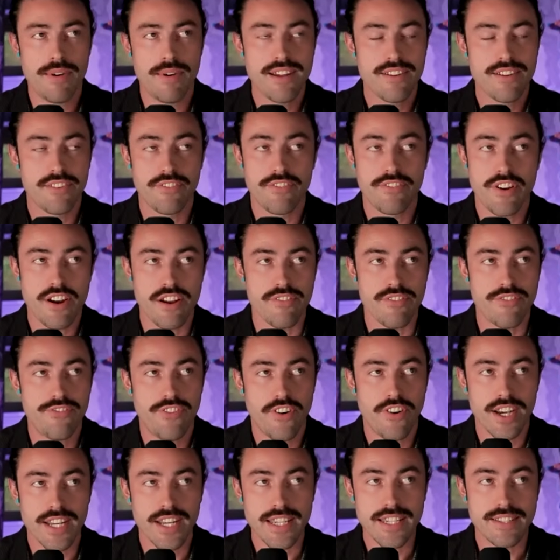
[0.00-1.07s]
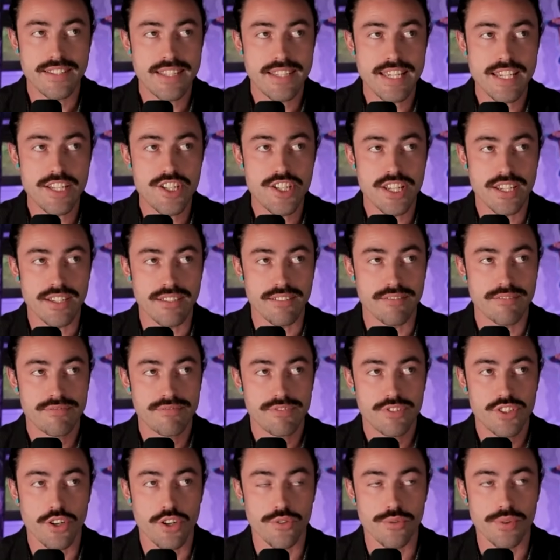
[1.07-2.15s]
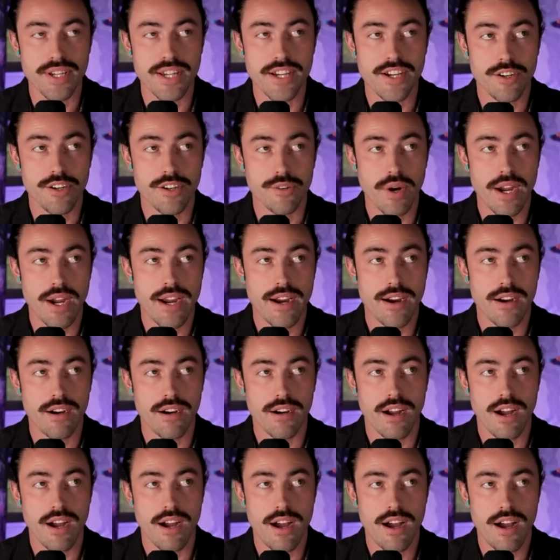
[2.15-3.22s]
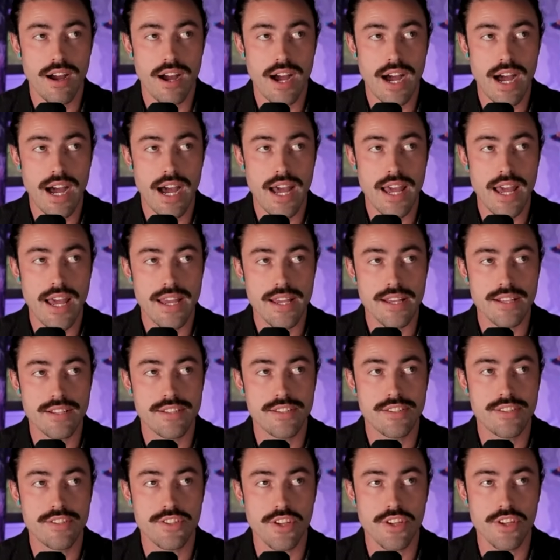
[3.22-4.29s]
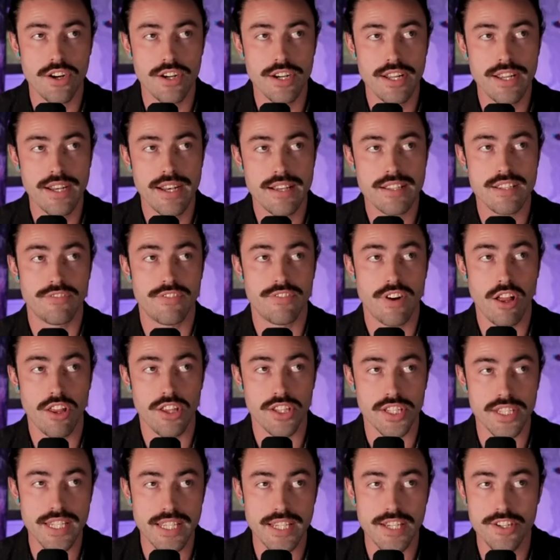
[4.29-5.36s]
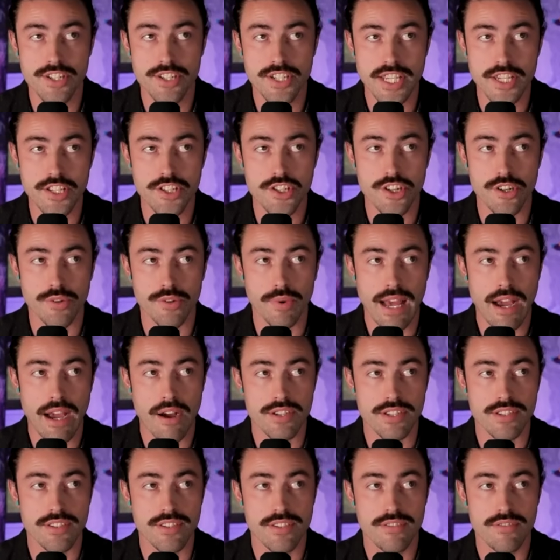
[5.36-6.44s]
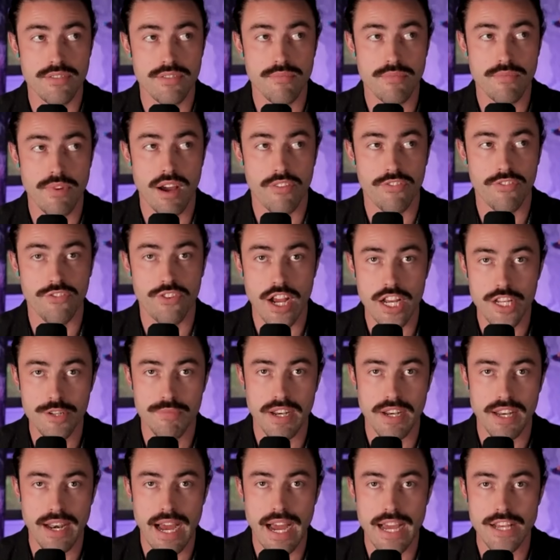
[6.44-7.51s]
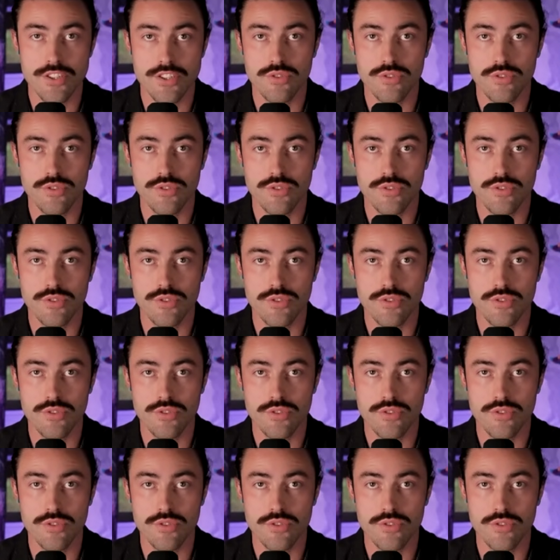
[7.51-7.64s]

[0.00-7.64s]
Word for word: I have a very funny teaching career where I started as a volunteer teacher when I was a freshman in high